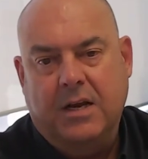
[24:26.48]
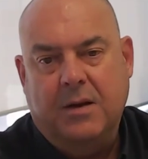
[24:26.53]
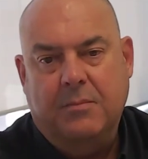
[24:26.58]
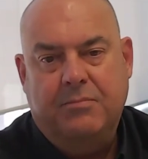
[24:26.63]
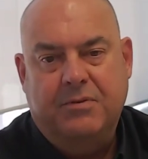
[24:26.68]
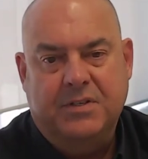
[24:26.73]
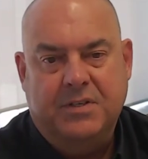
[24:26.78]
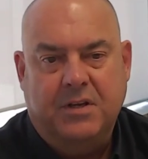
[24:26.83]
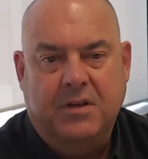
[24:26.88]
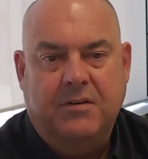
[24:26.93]

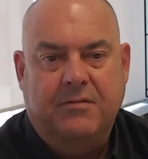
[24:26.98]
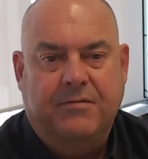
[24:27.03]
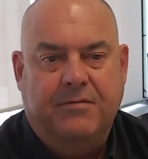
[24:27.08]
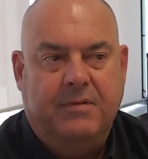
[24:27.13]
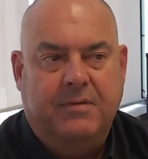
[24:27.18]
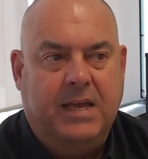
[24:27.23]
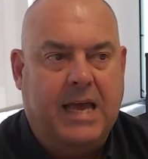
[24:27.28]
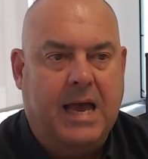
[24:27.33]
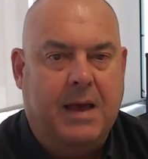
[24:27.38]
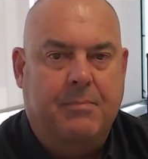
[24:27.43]

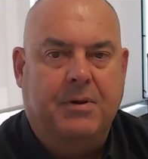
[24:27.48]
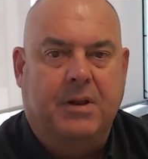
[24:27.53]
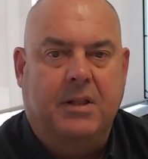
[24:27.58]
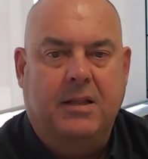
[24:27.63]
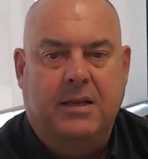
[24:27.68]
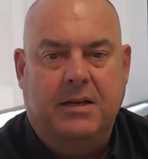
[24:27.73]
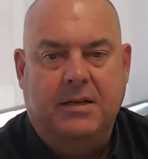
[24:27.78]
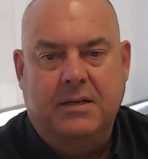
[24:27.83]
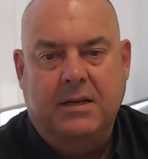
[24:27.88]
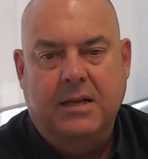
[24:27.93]
preserve capital
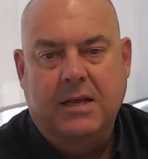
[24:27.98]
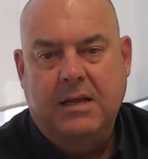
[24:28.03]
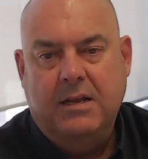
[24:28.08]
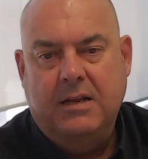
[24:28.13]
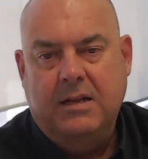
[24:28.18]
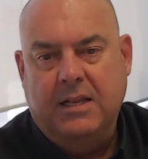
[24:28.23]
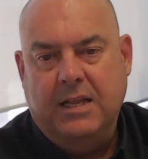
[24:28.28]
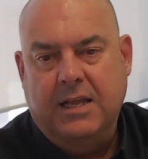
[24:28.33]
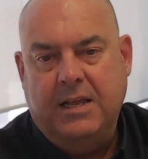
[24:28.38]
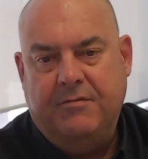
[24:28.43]
and
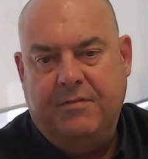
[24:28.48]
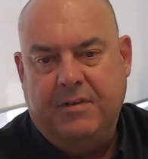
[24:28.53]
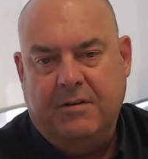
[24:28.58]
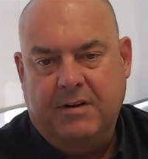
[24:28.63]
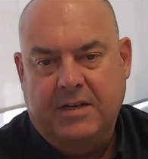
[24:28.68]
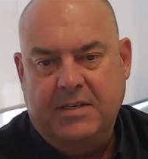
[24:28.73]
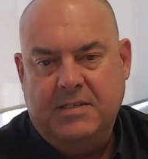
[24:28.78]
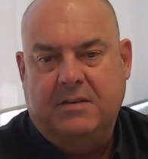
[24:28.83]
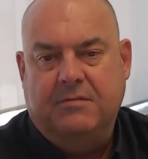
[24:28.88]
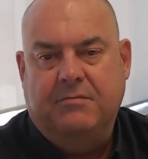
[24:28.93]
leave the
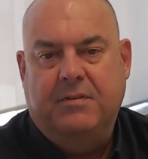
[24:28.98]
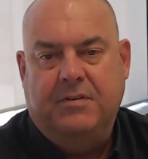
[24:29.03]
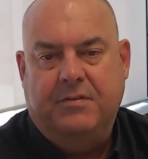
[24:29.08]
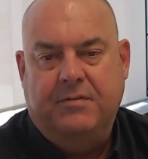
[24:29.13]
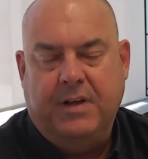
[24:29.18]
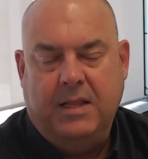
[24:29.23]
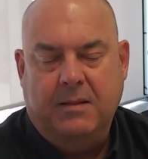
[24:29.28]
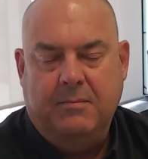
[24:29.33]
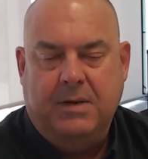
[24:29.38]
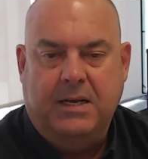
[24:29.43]
rest of the
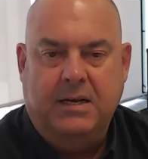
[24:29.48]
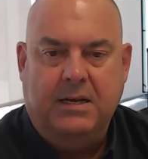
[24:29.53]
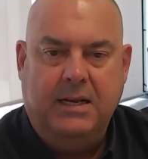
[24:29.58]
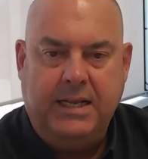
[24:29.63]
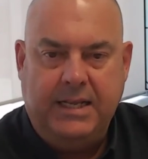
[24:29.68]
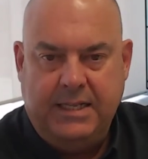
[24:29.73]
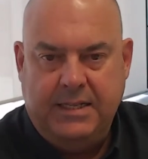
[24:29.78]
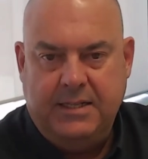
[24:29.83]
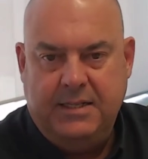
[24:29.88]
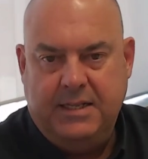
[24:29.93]
development
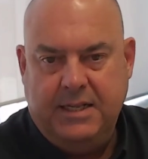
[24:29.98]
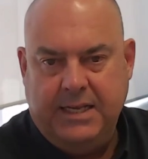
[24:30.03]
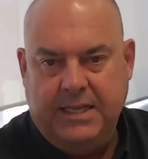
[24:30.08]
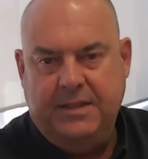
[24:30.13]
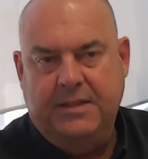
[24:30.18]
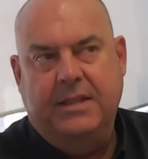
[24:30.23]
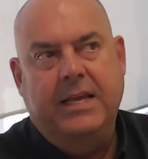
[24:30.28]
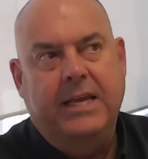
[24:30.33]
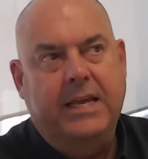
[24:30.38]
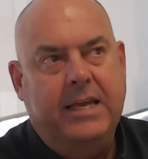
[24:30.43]

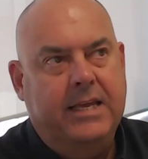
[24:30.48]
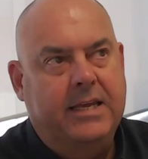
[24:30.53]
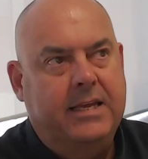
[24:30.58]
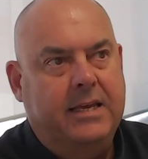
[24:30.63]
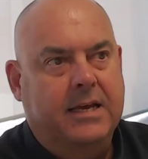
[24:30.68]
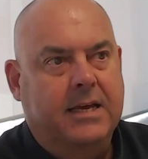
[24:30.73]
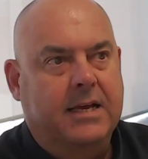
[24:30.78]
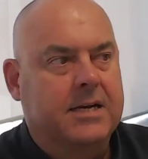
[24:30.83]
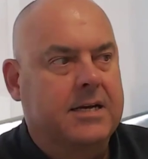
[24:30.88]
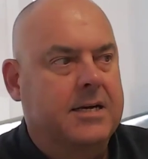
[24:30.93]
in the
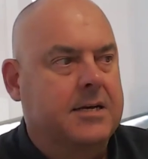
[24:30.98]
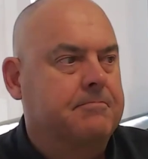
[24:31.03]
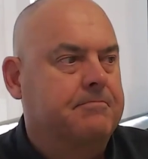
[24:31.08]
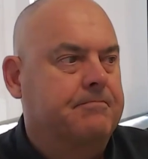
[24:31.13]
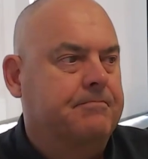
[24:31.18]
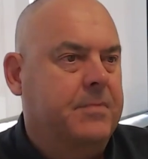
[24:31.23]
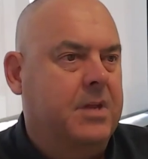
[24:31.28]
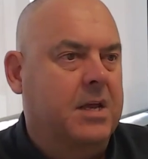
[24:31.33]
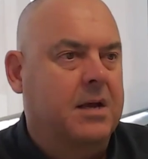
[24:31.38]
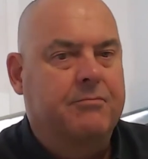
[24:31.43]

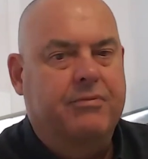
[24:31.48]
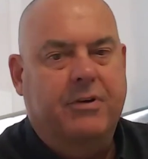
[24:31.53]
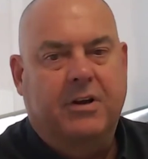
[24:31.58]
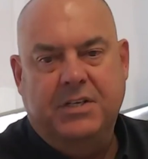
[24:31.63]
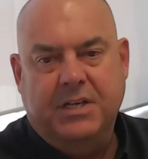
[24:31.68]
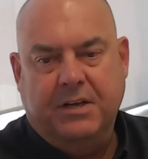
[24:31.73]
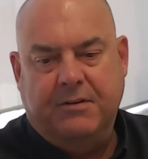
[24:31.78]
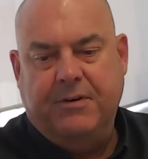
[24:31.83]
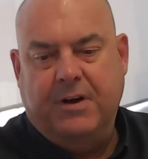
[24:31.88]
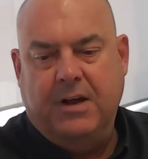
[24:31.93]

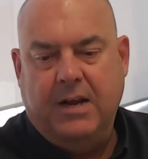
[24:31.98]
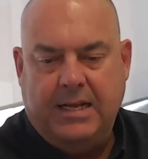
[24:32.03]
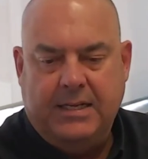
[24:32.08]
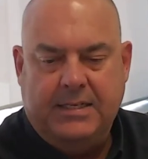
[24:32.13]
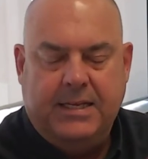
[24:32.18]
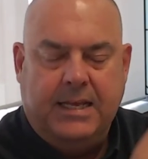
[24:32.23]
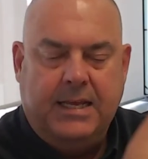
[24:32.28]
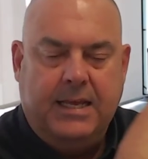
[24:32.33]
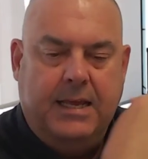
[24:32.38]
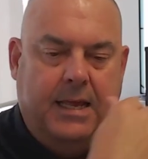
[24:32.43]
project
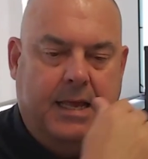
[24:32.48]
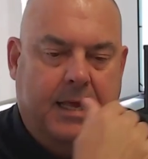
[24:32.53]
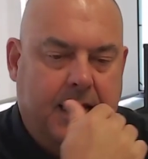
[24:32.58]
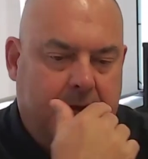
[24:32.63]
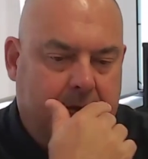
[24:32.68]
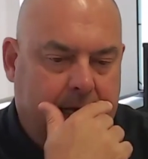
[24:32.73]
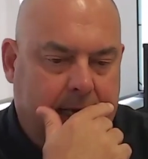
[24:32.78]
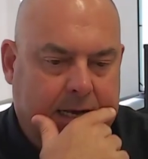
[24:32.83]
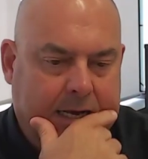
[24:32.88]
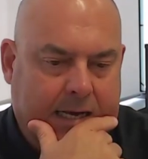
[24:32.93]
financing.
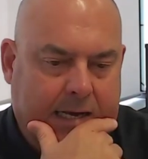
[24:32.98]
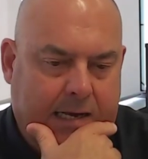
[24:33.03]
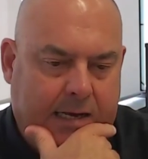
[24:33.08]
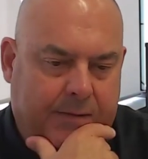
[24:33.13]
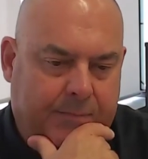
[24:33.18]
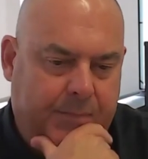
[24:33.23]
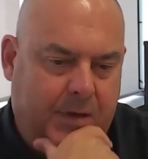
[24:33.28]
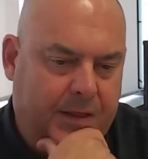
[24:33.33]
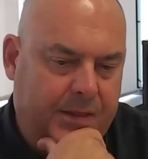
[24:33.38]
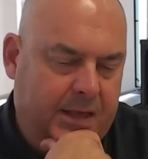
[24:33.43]

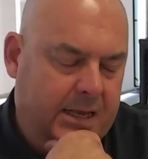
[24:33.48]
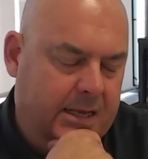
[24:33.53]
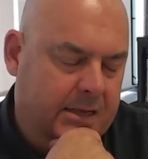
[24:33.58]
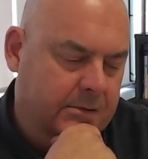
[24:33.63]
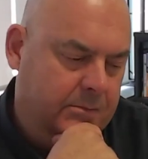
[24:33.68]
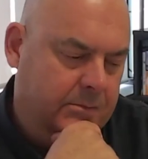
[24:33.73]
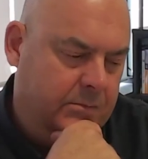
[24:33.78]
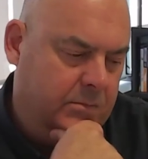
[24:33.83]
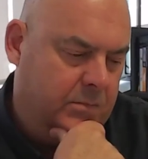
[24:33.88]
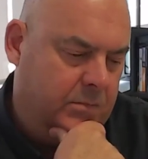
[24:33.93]
I
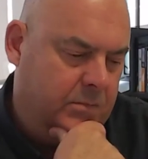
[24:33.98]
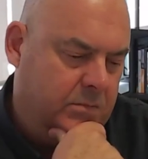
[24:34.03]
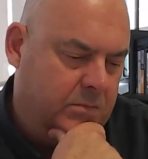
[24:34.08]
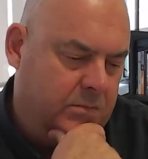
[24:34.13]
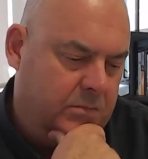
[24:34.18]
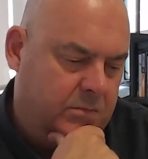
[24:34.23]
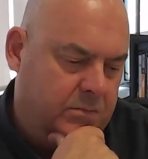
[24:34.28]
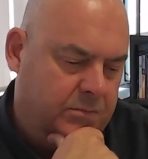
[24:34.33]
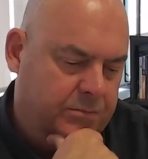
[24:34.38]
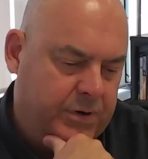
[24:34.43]
think
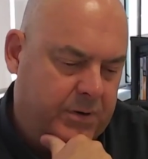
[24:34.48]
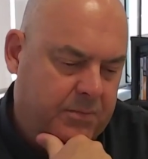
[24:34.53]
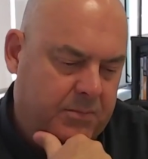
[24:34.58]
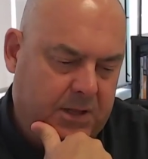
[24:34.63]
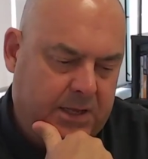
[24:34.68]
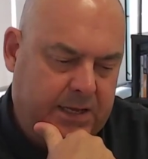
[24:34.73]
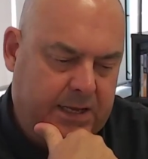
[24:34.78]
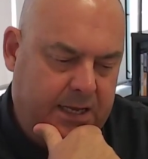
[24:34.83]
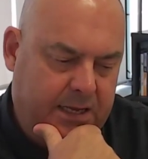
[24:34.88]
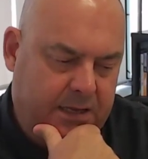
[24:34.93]

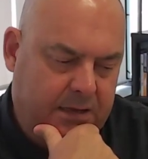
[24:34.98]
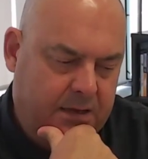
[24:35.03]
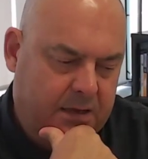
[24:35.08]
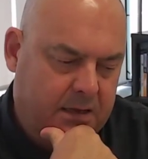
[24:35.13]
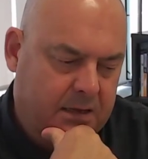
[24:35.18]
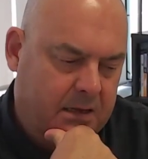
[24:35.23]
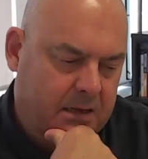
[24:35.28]
probably